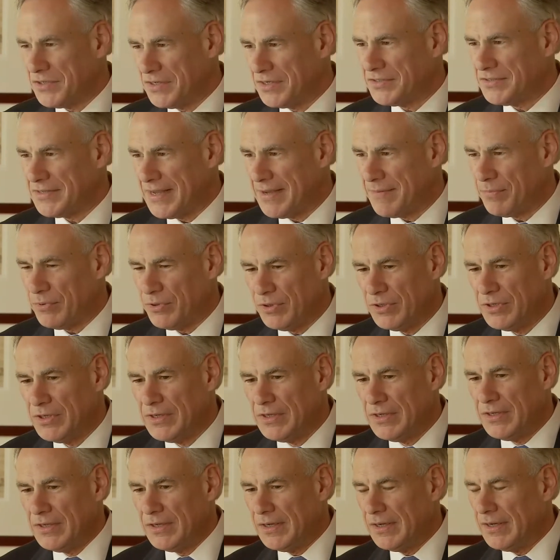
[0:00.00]
an example,
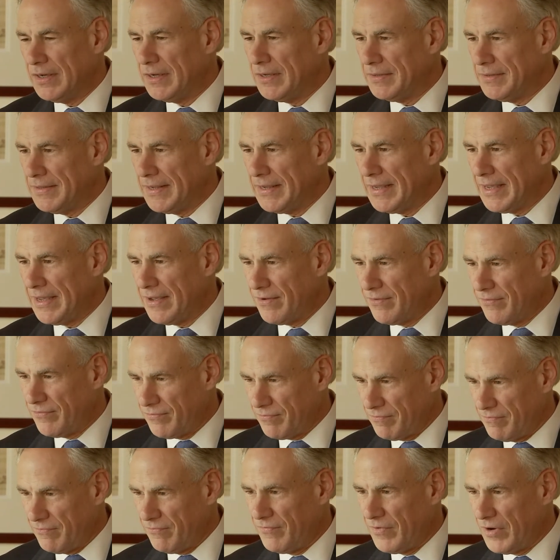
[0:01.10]
uh, they have
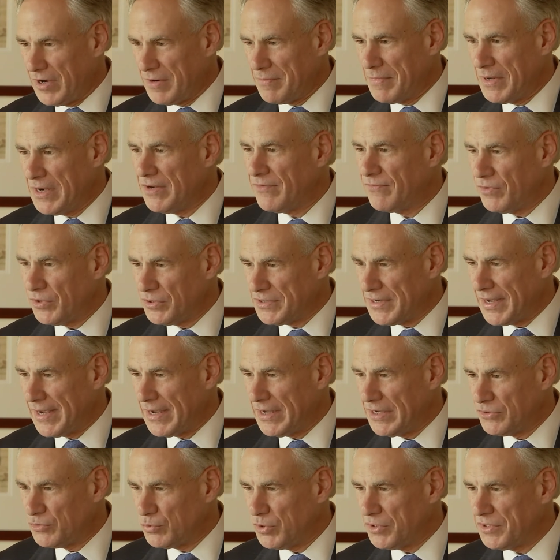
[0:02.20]
very meaningful
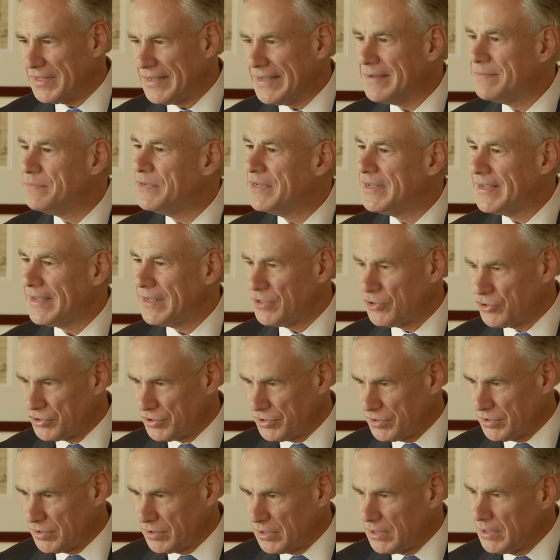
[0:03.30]
ties with MD
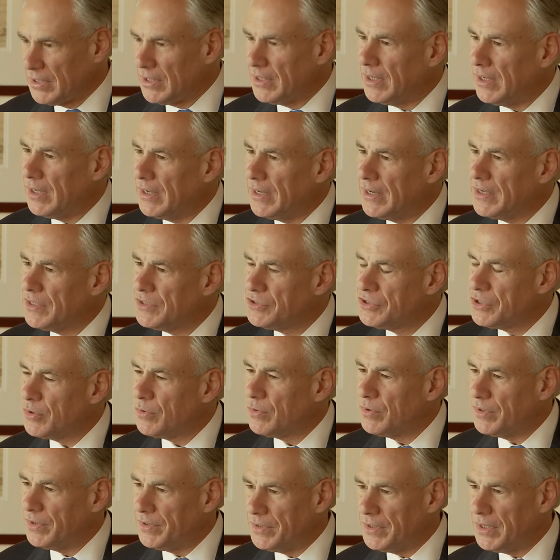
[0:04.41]
Anderson. Uh, and
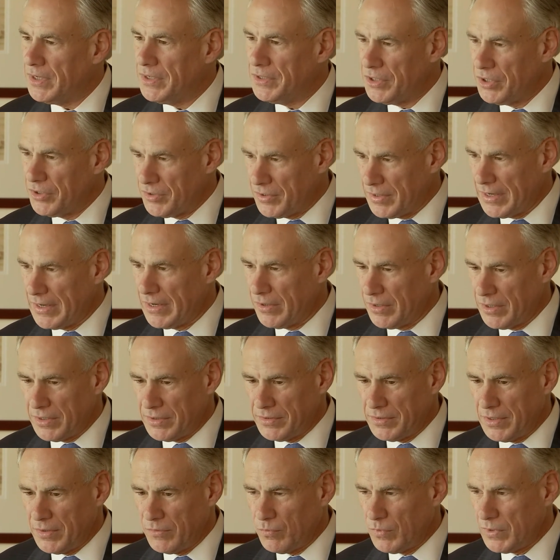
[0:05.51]
so uh, another area
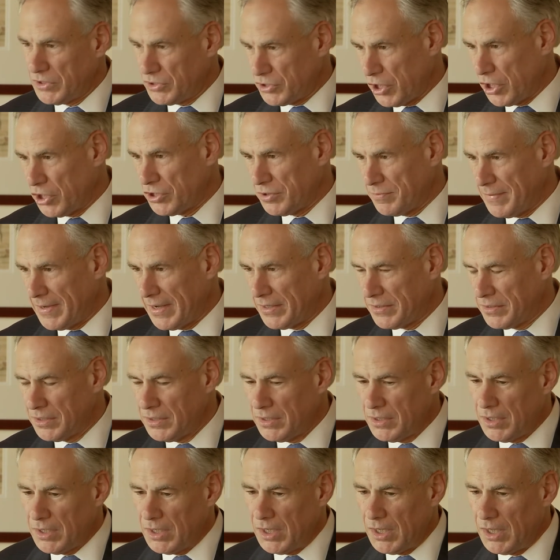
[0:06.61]
that we talked about
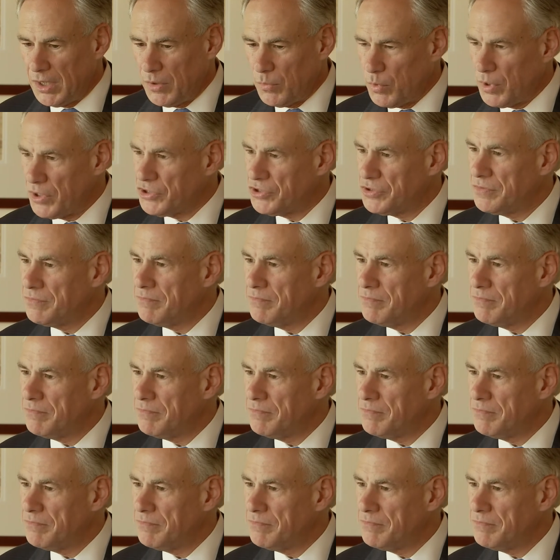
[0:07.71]
uh, was